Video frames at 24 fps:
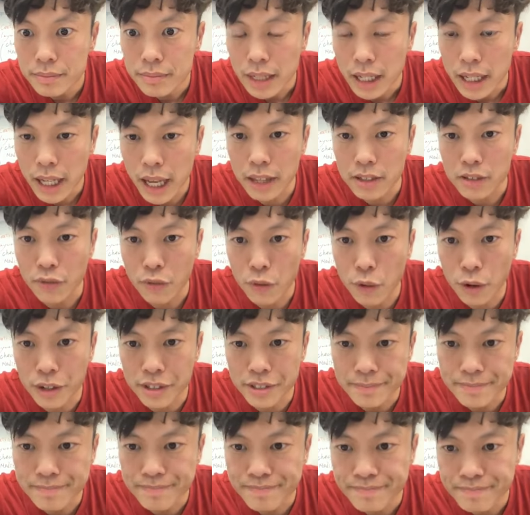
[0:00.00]
Yes, of course.
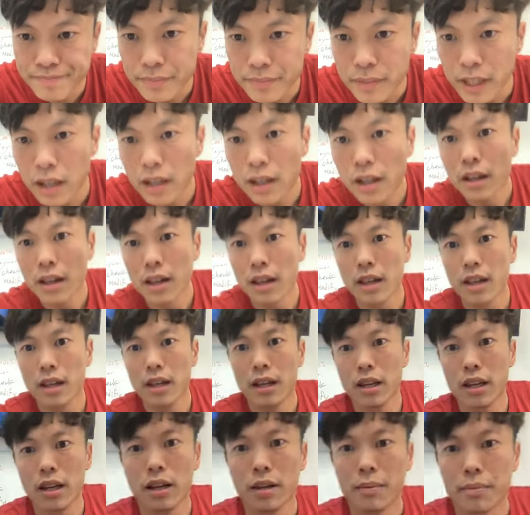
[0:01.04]

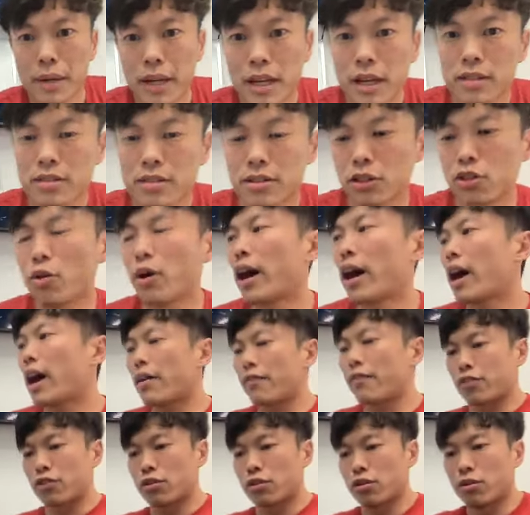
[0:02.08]
Because you have
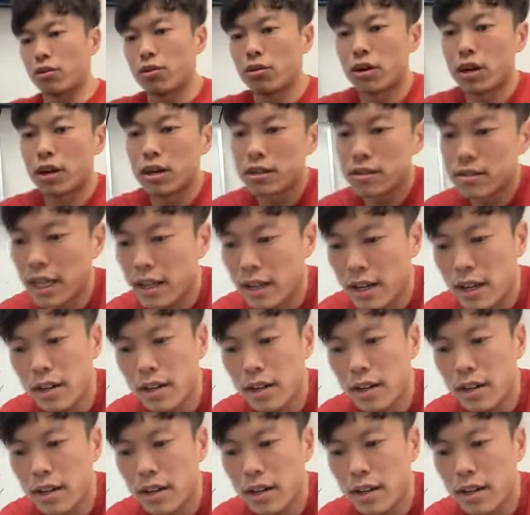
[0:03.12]
to sign